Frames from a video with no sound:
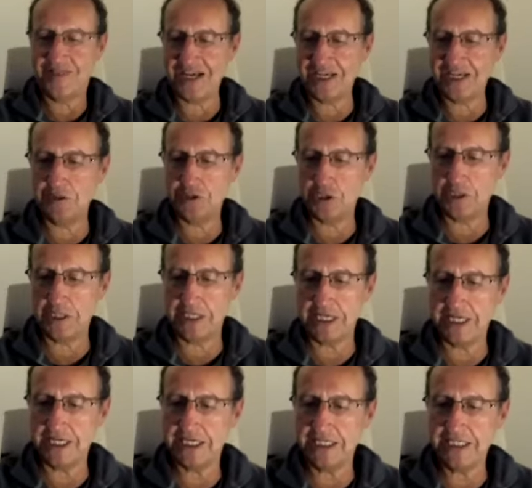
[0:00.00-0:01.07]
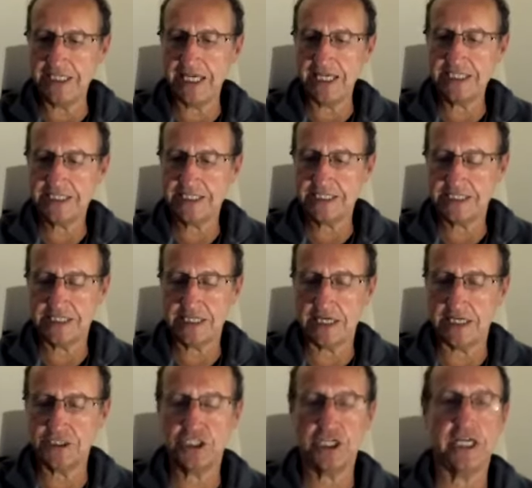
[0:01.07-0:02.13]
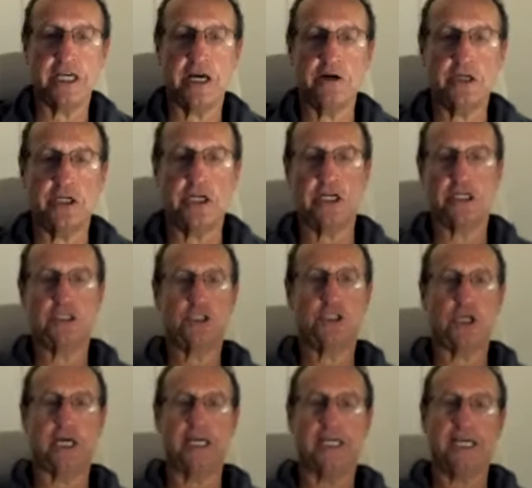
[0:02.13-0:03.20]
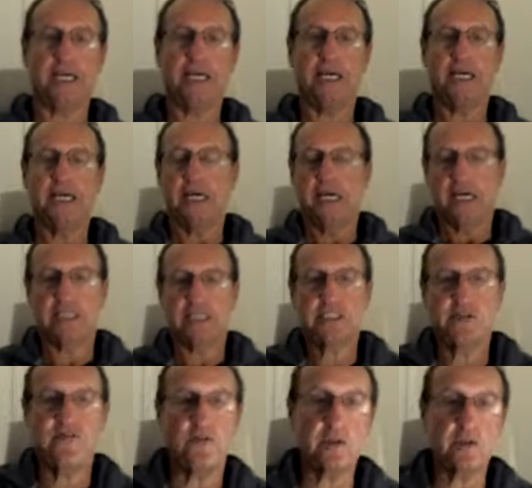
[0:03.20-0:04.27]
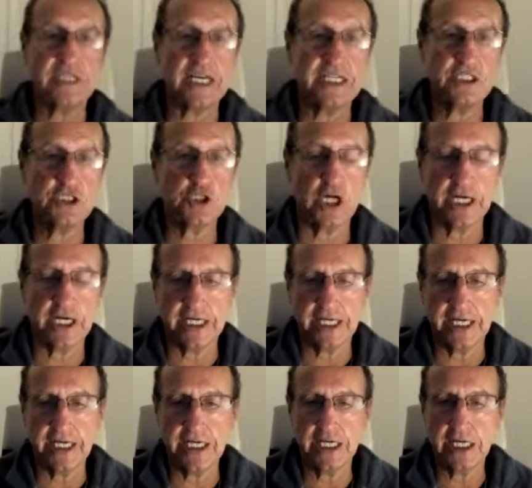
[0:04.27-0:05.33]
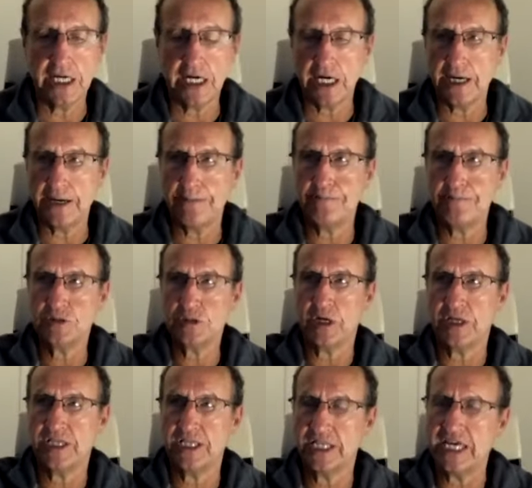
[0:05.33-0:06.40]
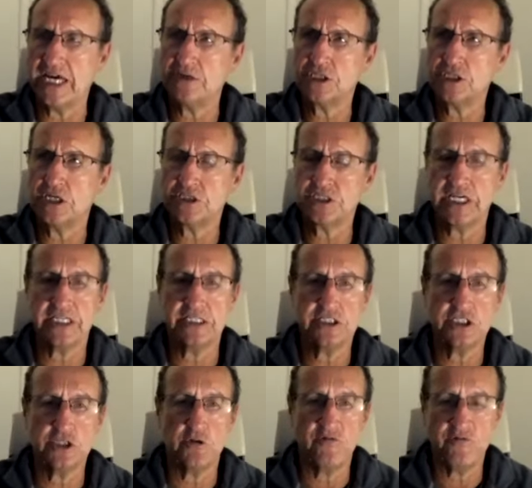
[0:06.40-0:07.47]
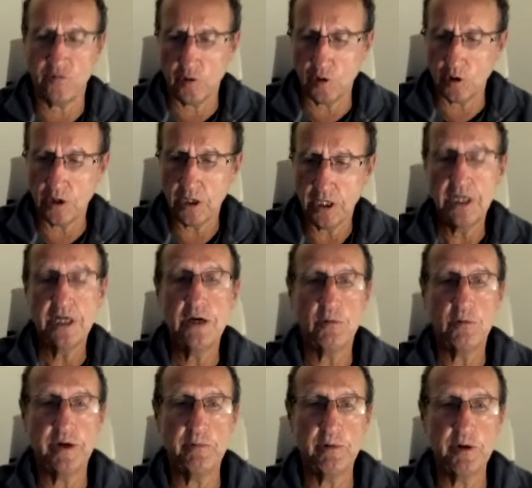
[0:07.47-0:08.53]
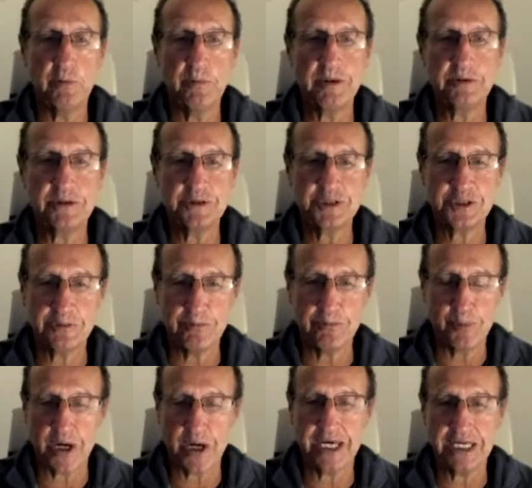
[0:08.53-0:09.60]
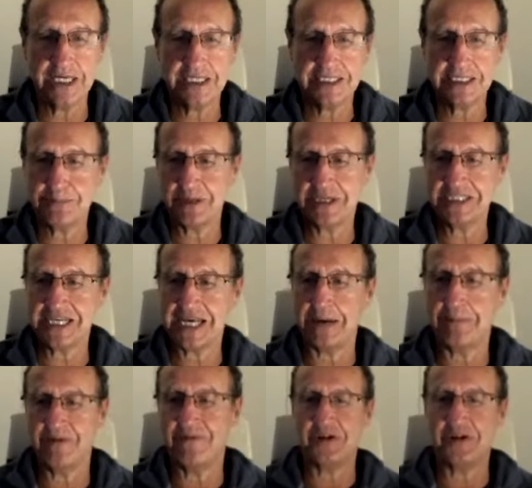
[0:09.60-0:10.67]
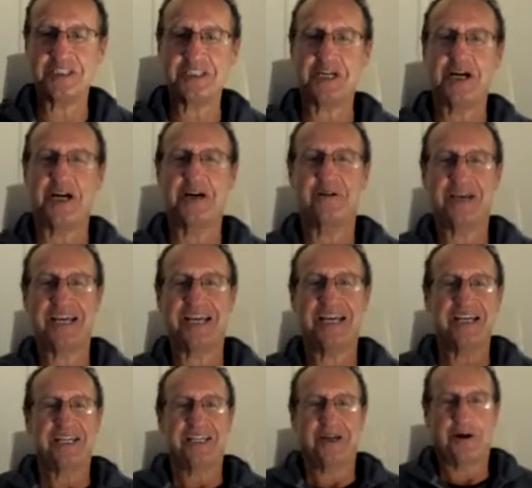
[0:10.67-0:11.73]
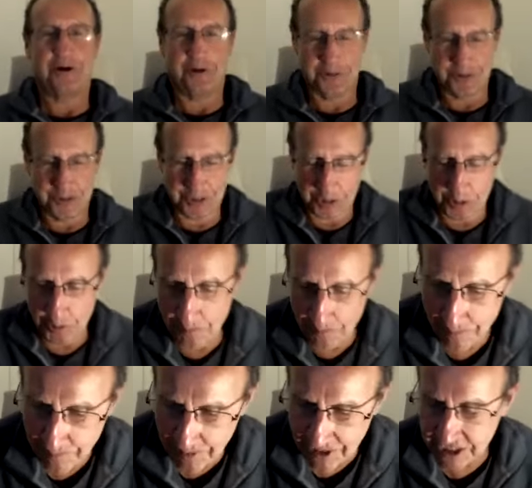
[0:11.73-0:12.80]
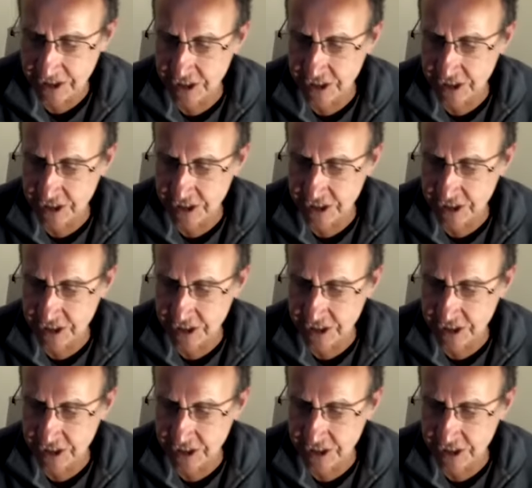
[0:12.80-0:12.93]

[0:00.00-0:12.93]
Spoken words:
thank you, Julia. Yes, chair yoga training. It's a full day's training. So I think the hours are 10 till 4. We will build in some breaks because it can be very tiring on Zoom. But